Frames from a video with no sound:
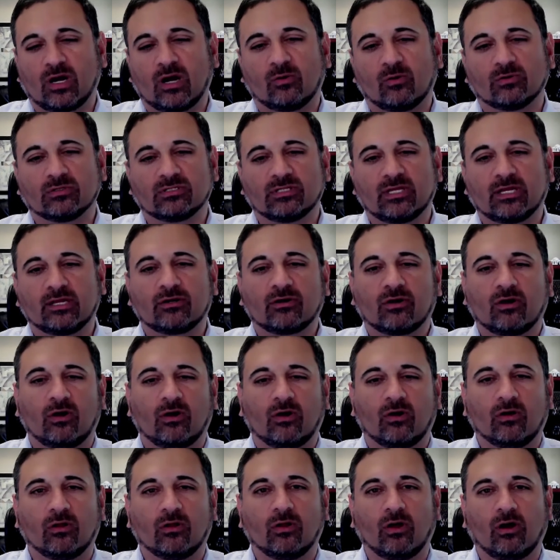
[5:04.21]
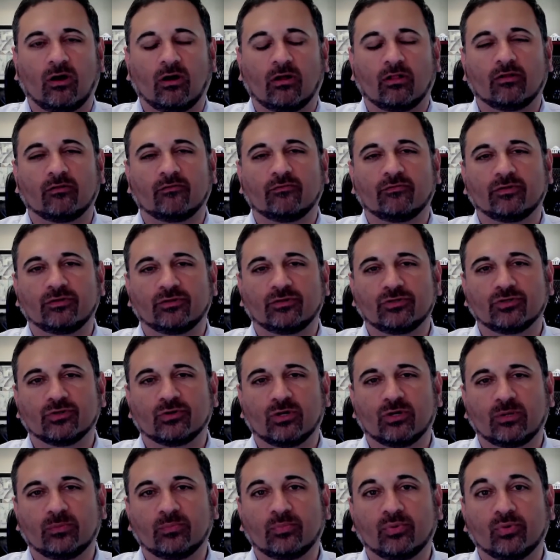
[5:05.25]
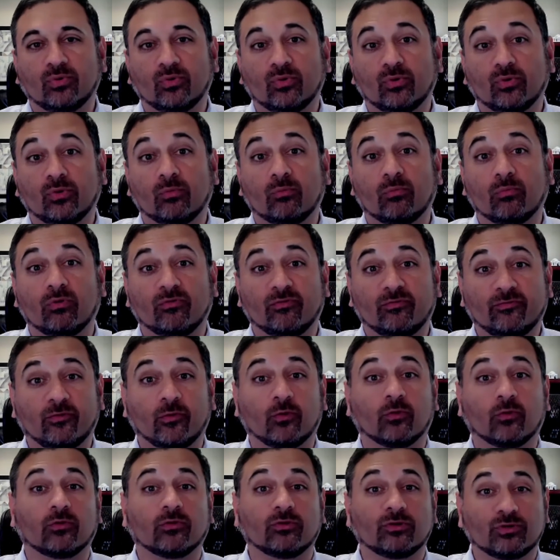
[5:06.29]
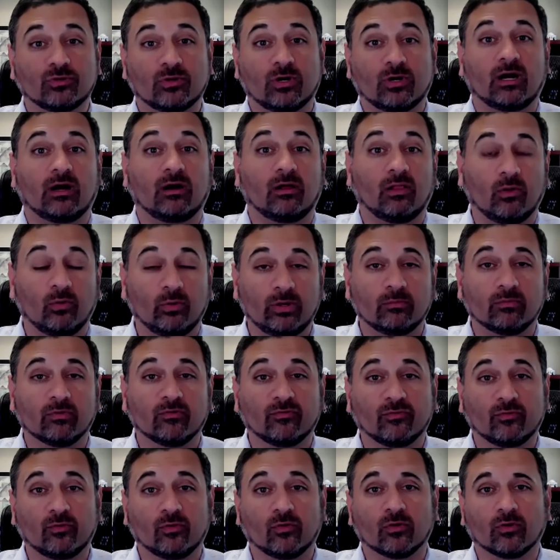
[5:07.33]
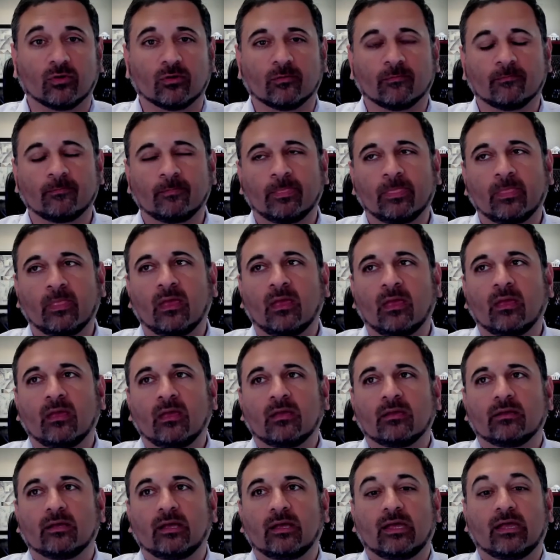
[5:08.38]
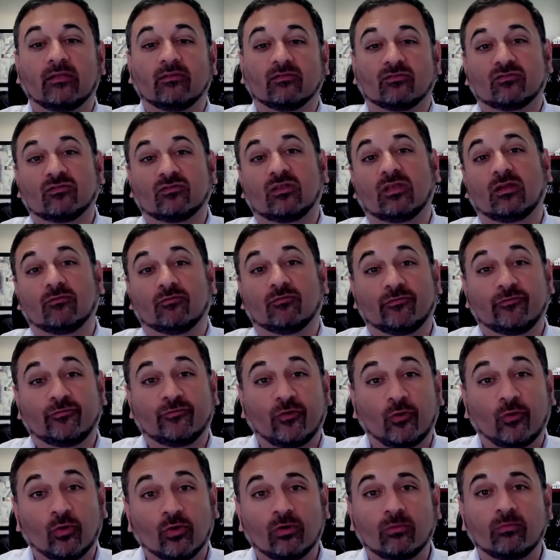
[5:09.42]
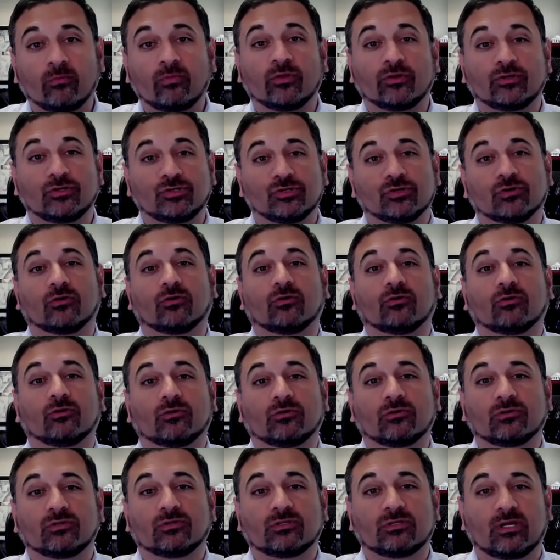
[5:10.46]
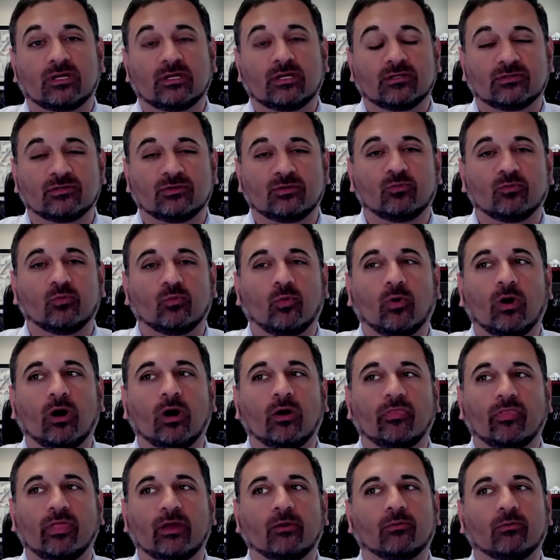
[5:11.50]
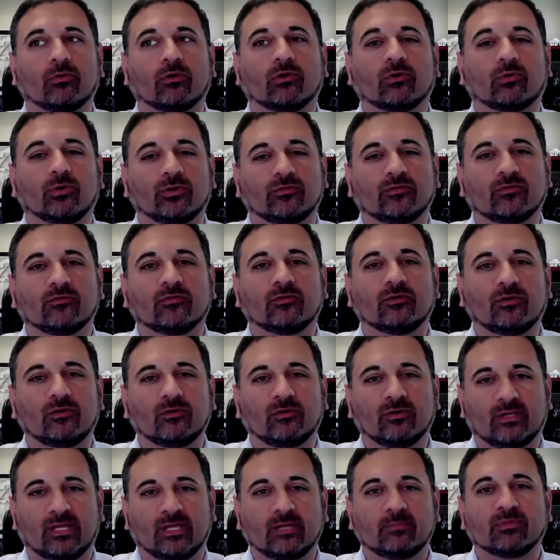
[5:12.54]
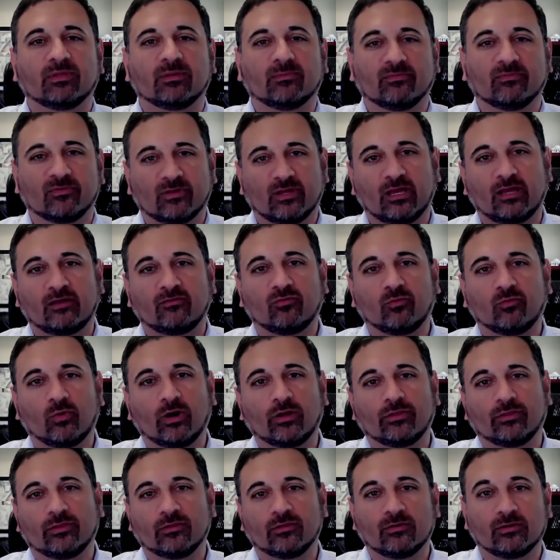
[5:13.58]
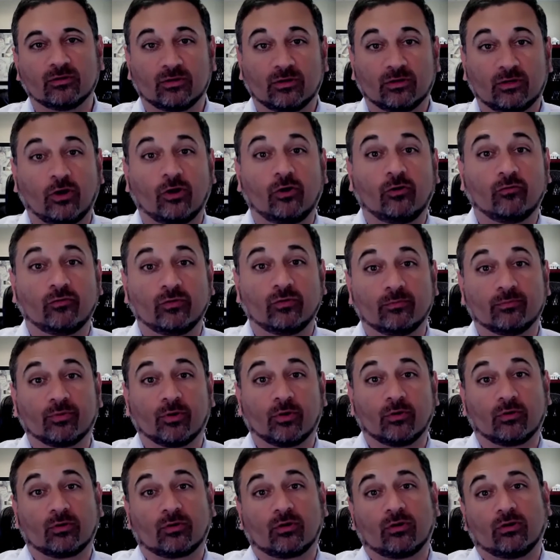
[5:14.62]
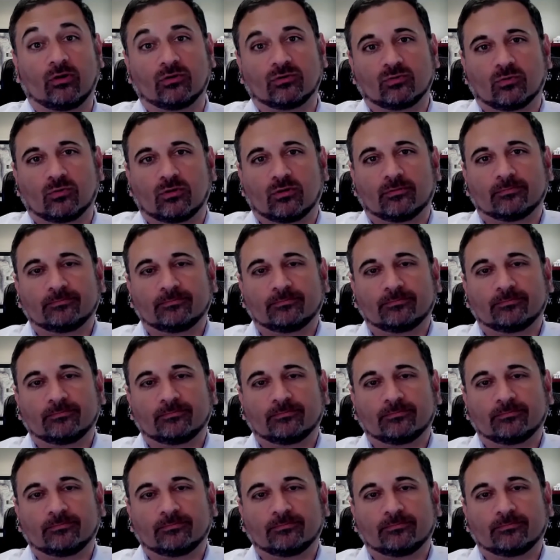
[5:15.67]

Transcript: was they called all of the jury pool before the trial, the week before, and informed the jurors as to what they were going to do to keep them safe, what the COVID protocols were.